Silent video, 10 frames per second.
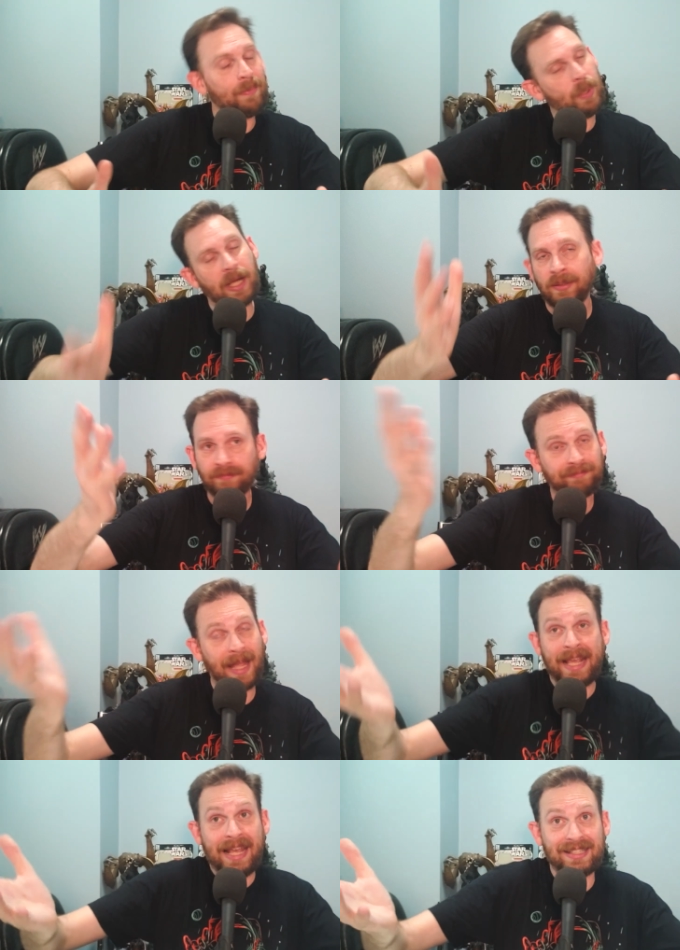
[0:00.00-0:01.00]
Well,
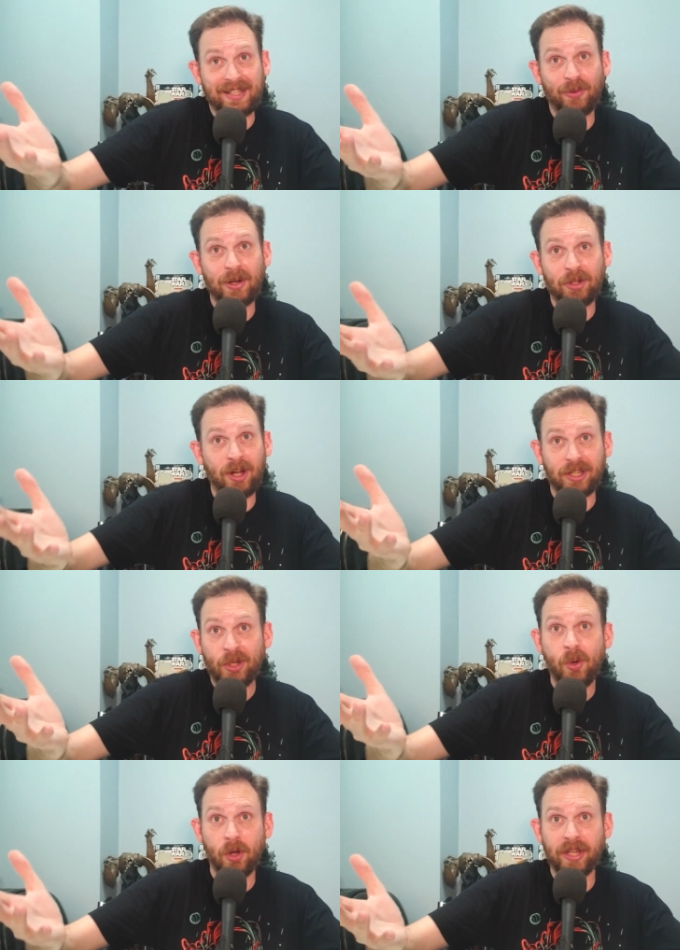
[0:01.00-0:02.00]
I can't sit around and talk to
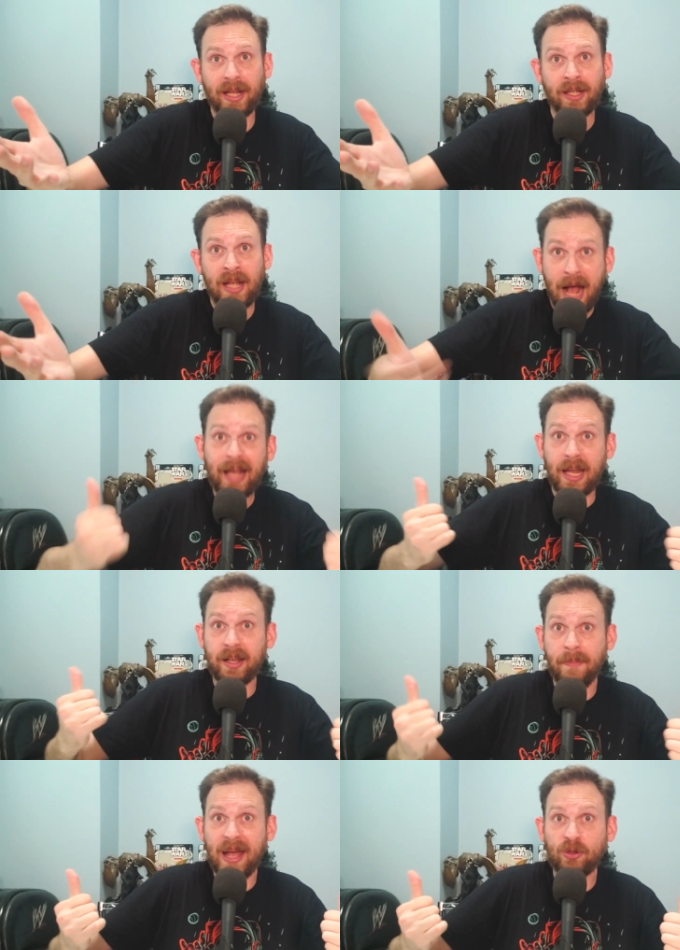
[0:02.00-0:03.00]
you all day. I gotta
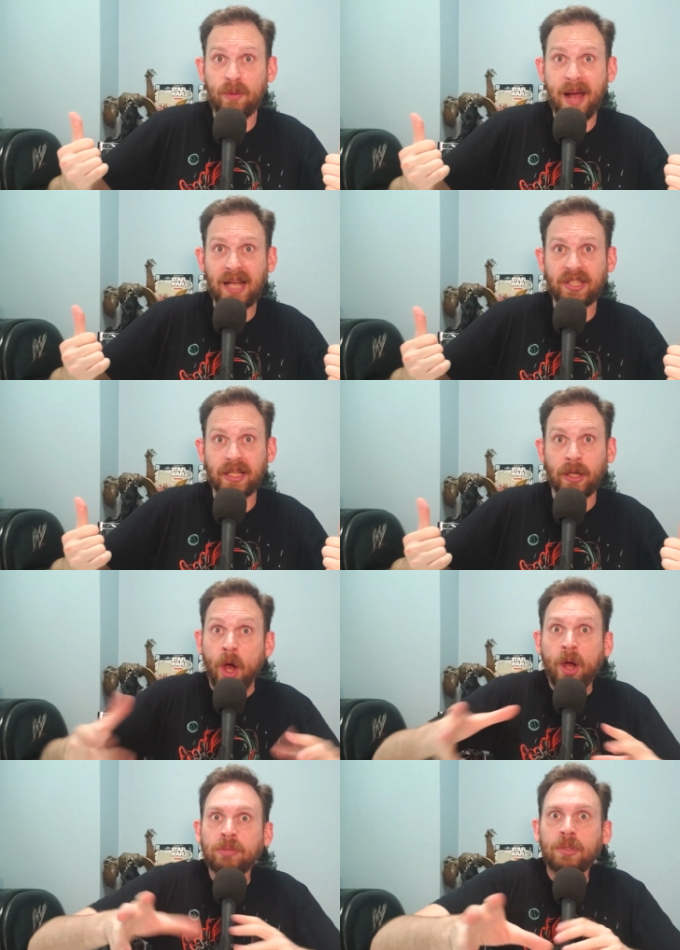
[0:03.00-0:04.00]
get back to unboxing.
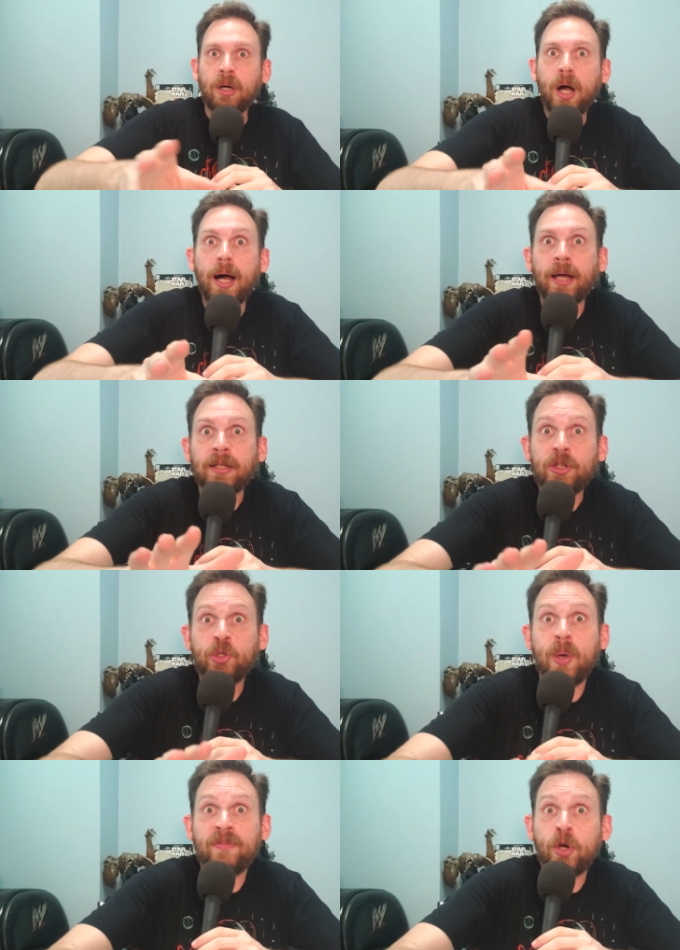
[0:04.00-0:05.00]

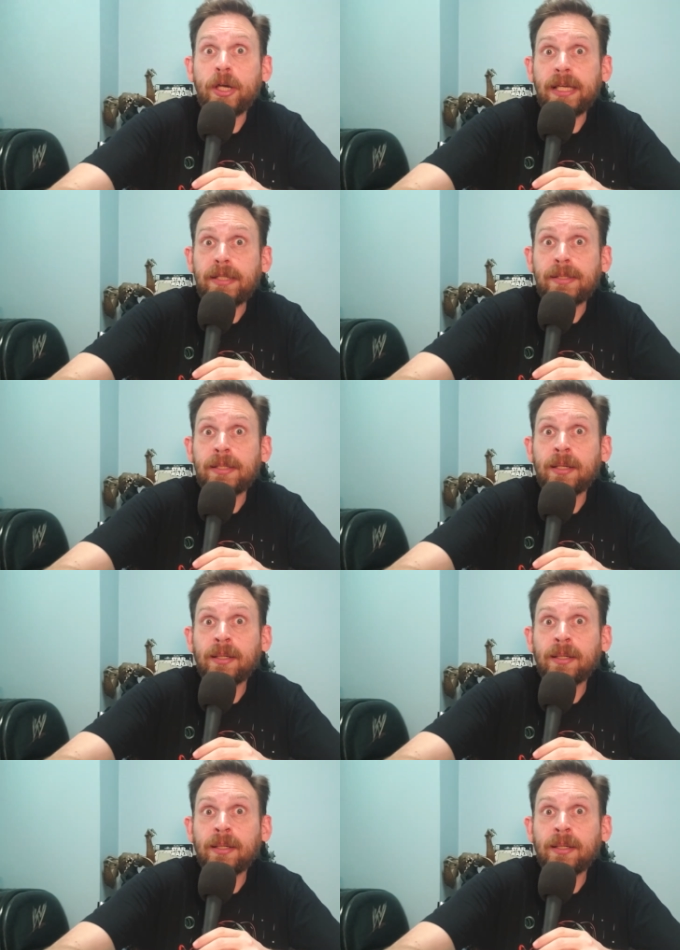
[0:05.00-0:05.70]
Unless you have cookies.